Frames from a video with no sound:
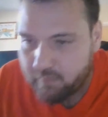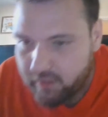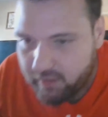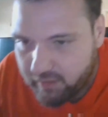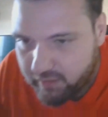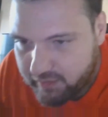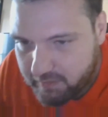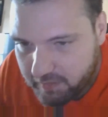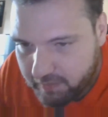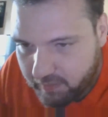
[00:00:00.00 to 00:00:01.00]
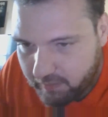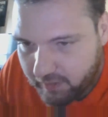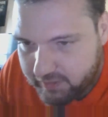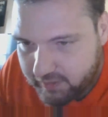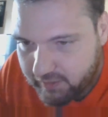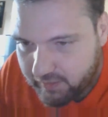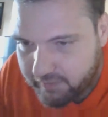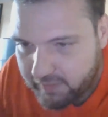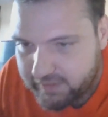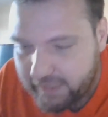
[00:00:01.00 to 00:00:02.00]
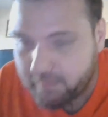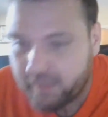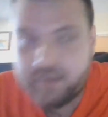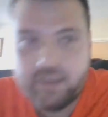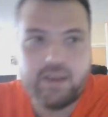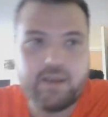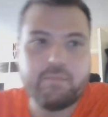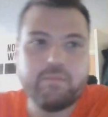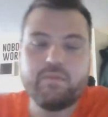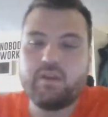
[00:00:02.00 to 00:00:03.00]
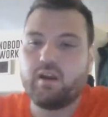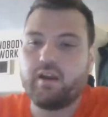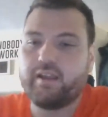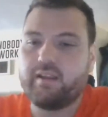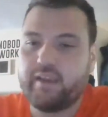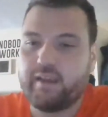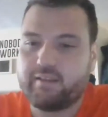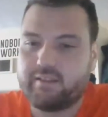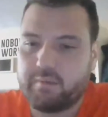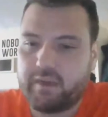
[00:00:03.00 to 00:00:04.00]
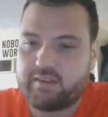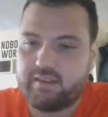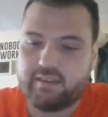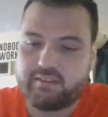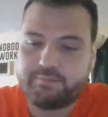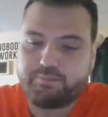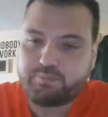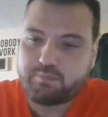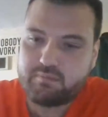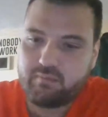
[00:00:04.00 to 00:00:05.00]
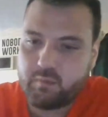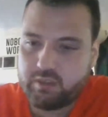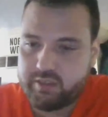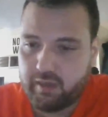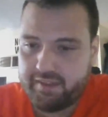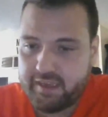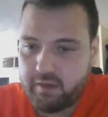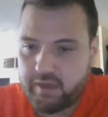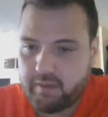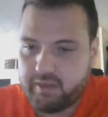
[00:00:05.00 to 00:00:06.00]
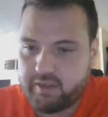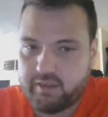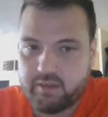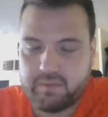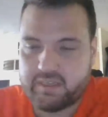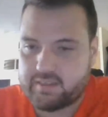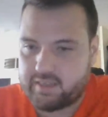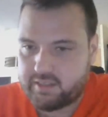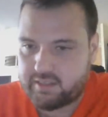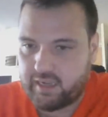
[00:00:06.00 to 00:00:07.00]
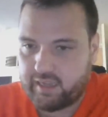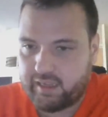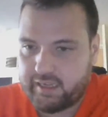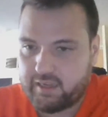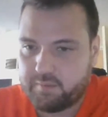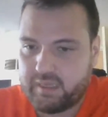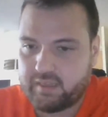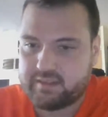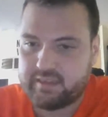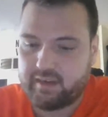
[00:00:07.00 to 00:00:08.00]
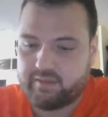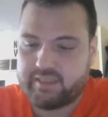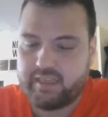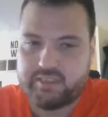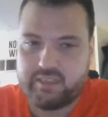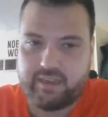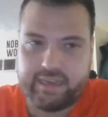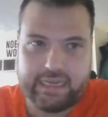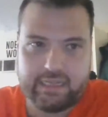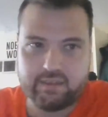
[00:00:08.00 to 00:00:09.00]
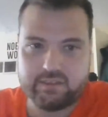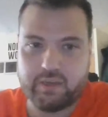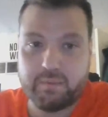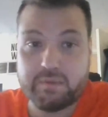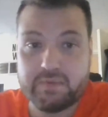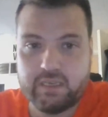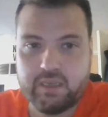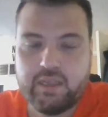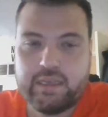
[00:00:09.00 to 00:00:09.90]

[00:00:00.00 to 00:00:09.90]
Look, 13 people are watching, 11 likes. Yeah, bud. All right, yeah, let's get back to this. So I think what I'm going to do, because I like being the center of attention. I got a little Trump in me.